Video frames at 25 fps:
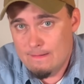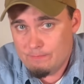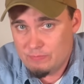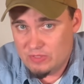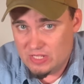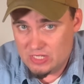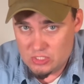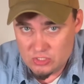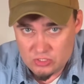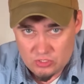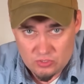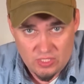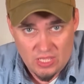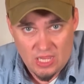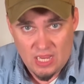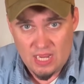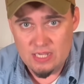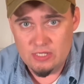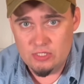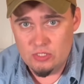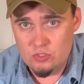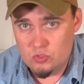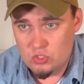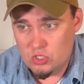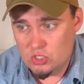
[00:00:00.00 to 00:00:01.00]
And to do
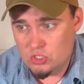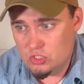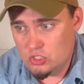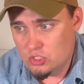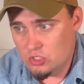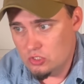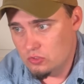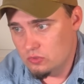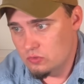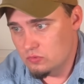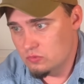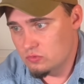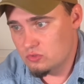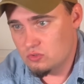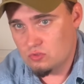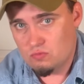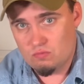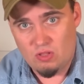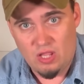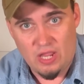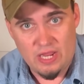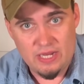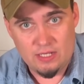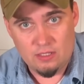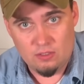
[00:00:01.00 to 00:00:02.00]
that, you could use
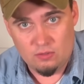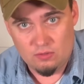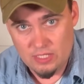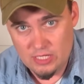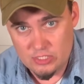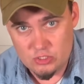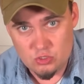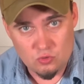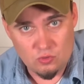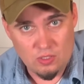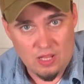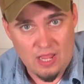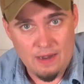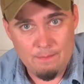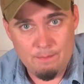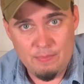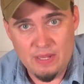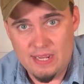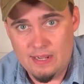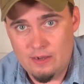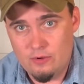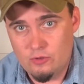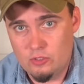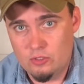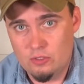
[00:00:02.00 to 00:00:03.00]
like electrolyte
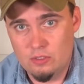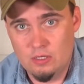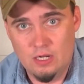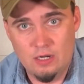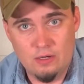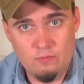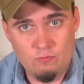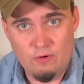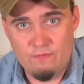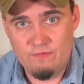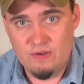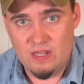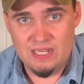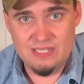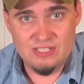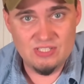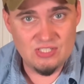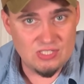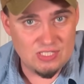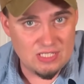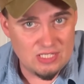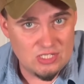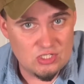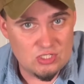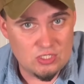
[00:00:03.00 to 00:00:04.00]
powder, unrefined
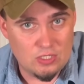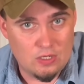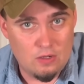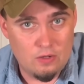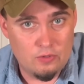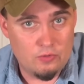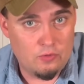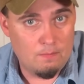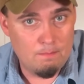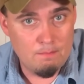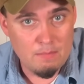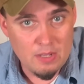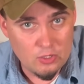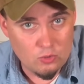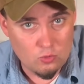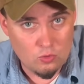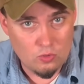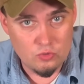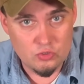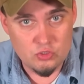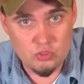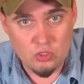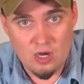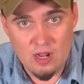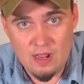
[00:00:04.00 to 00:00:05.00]
sea salt, or
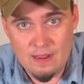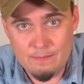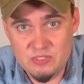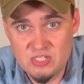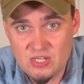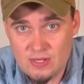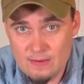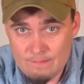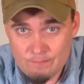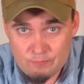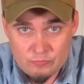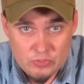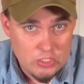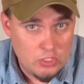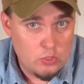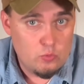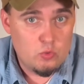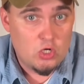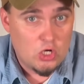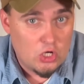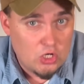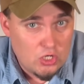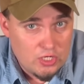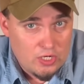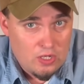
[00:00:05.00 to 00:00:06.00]
mineral drops. You
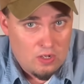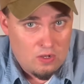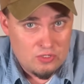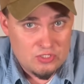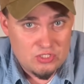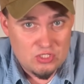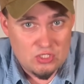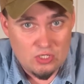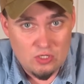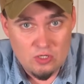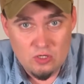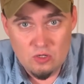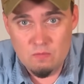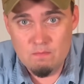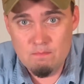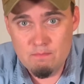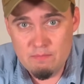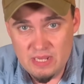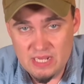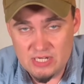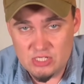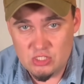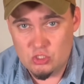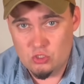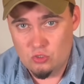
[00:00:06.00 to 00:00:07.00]
could also
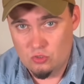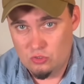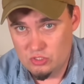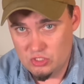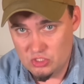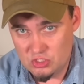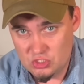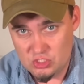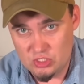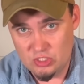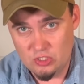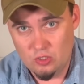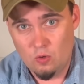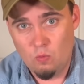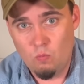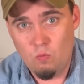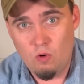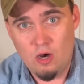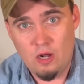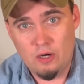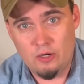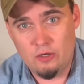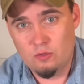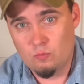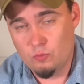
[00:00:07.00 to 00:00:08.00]
mix your distilled
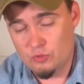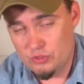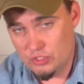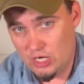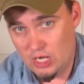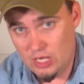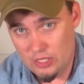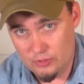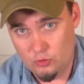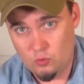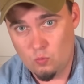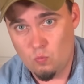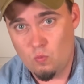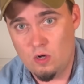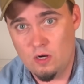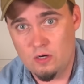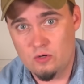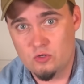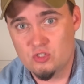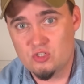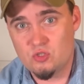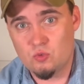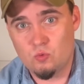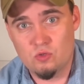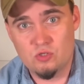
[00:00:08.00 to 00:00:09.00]
water with other
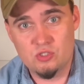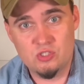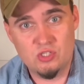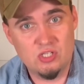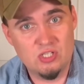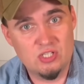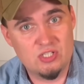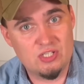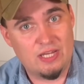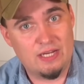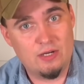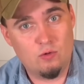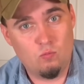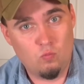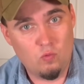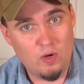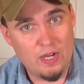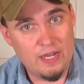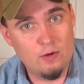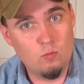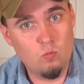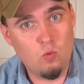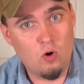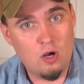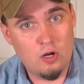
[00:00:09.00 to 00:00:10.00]
water sources like
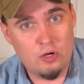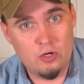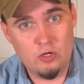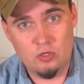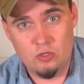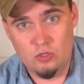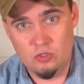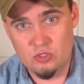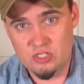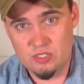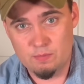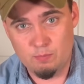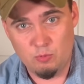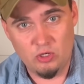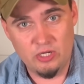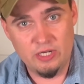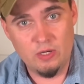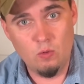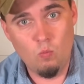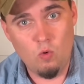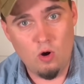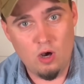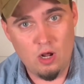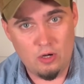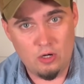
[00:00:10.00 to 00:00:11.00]
rainwater or
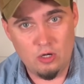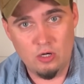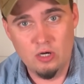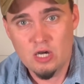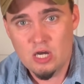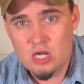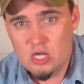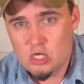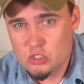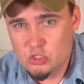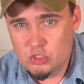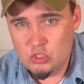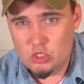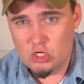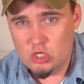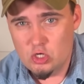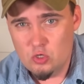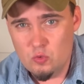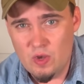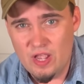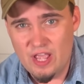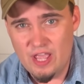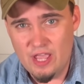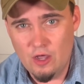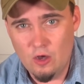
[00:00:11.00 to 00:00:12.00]
spring water
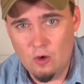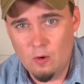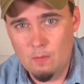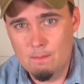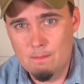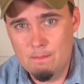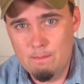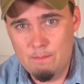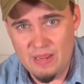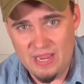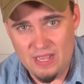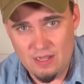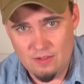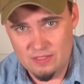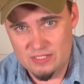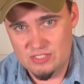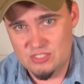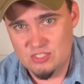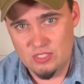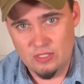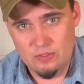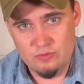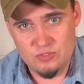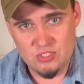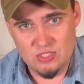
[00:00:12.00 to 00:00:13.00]
to help
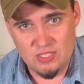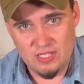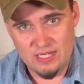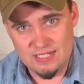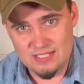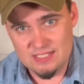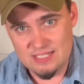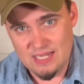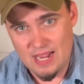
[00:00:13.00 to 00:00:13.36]
balance those things